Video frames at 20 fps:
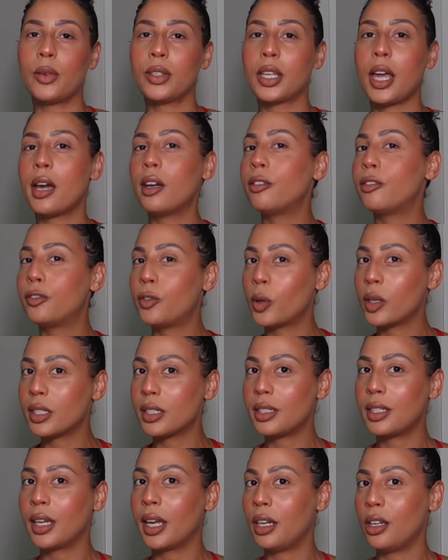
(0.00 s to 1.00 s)
was kind of
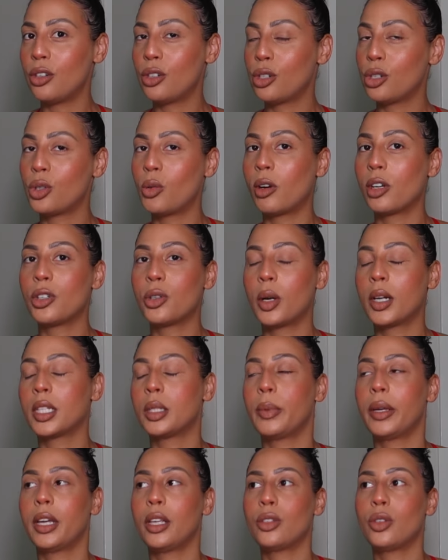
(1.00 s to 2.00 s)
forced to get into short
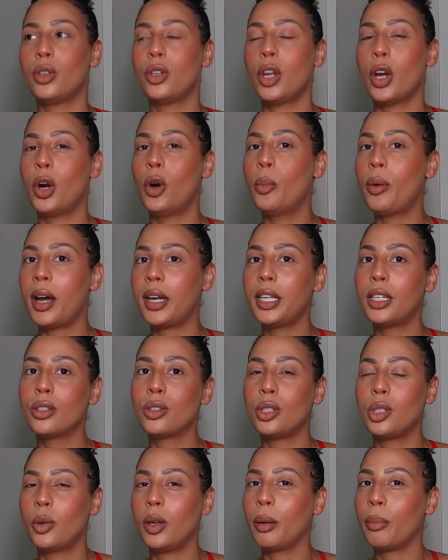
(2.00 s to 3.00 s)
shorts because nobody
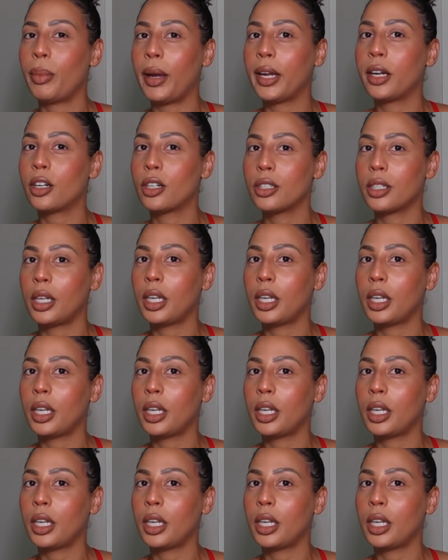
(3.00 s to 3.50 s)
is doing bikers